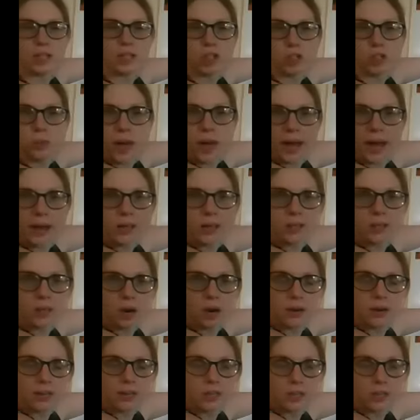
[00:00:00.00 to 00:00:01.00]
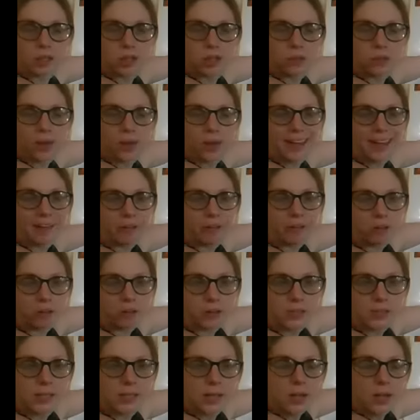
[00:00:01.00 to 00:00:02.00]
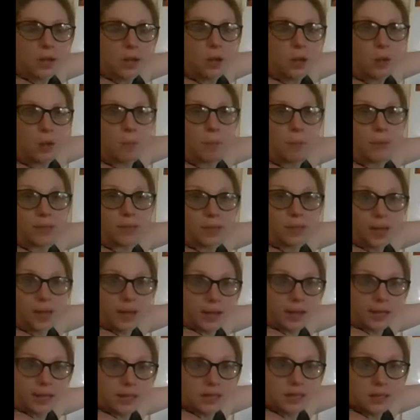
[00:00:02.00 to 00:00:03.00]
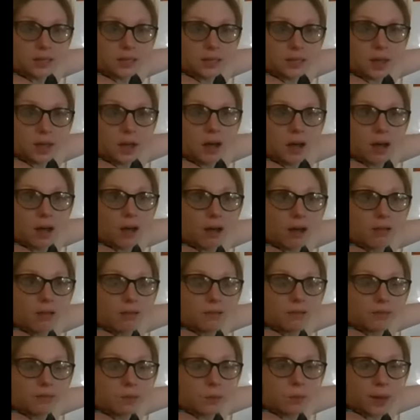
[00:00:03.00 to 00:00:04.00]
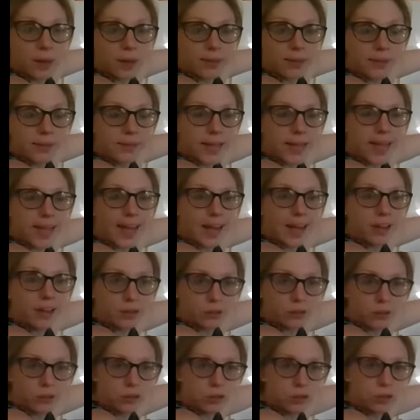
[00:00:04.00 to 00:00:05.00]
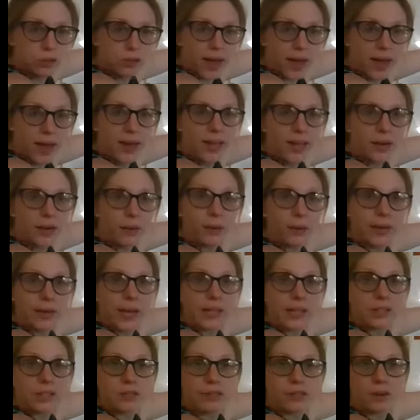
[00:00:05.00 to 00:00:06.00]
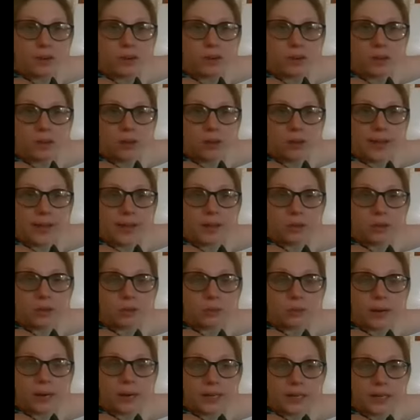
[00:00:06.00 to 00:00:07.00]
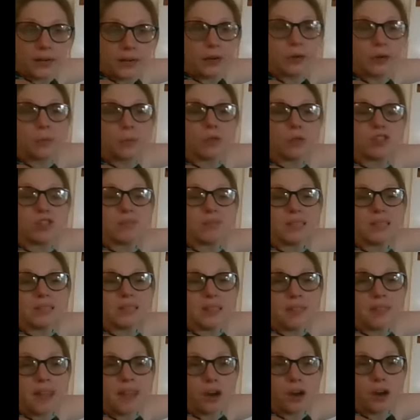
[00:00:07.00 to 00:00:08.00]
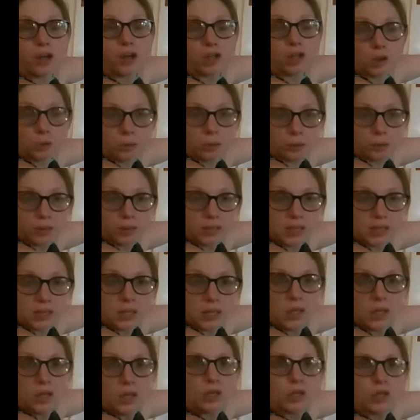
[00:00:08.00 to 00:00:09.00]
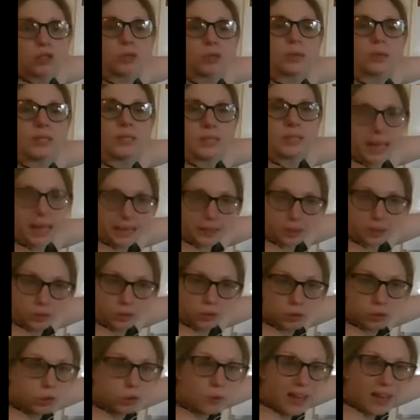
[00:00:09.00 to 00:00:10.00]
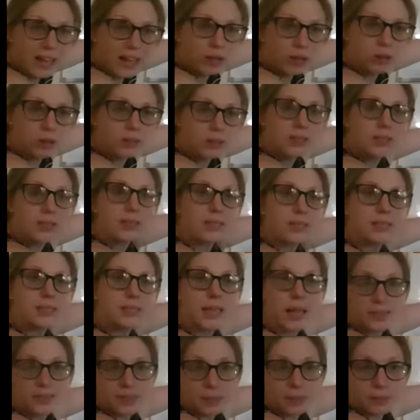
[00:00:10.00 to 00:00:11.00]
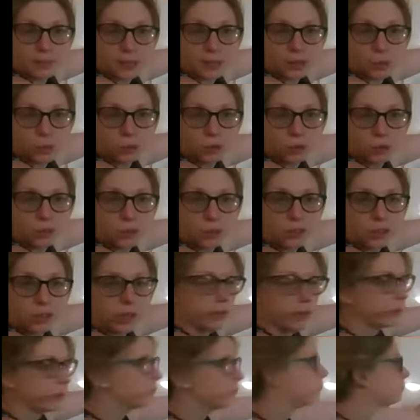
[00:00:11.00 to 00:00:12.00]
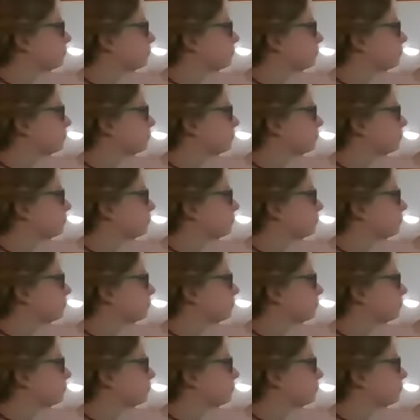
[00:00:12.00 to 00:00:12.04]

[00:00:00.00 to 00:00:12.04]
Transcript: 2x are these two angles. Because of the way that diagonals do that, it creates vertical angles right here, which means that they are congruent. So we take those two angles, set them equal to each other.